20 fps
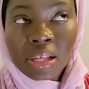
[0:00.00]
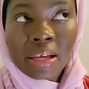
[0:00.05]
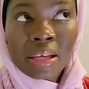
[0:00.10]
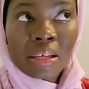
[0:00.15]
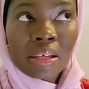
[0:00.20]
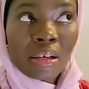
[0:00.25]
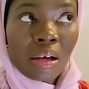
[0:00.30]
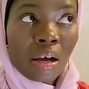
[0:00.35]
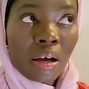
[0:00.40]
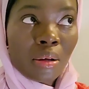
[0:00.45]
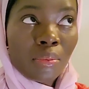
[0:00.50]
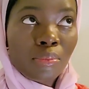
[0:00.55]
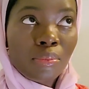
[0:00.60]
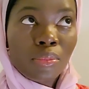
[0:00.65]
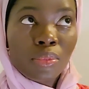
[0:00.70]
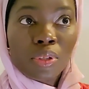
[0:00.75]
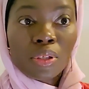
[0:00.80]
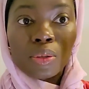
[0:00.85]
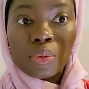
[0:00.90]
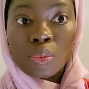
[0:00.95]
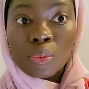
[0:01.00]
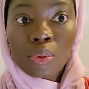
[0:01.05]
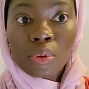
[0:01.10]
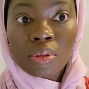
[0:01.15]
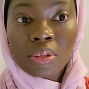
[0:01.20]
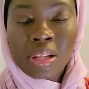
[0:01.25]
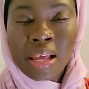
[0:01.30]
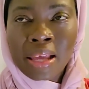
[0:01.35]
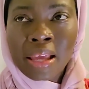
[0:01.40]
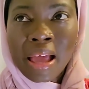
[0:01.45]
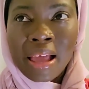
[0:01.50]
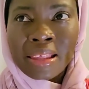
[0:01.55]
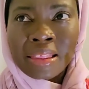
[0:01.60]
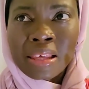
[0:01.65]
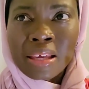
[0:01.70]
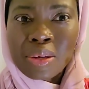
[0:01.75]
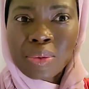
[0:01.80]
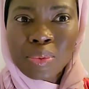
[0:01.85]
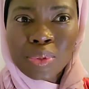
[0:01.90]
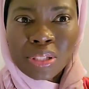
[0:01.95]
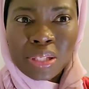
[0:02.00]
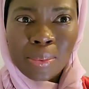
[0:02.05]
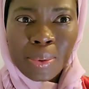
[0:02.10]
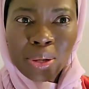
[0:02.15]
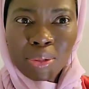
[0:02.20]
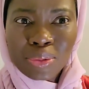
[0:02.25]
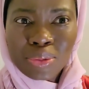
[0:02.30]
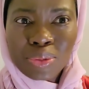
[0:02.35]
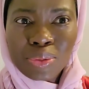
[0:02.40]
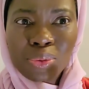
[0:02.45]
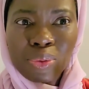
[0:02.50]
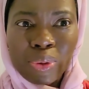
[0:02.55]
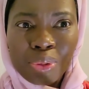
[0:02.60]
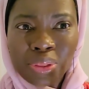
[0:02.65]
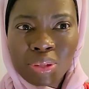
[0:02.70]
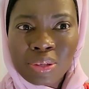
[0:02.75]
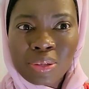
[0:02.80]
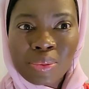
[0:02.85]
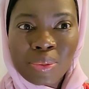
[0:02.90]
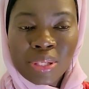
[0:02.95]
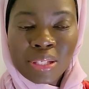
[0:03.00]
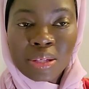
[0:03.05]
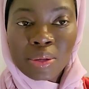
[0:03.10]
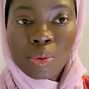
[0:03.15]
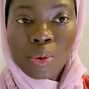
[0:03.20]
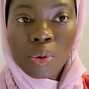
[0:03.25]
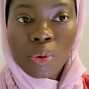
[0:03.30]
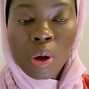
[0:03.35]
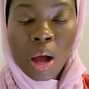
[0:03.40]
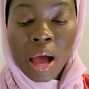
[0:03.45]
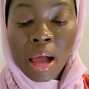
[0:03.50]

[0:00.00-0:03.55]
like I think it was about 2 or 3 weeks ago,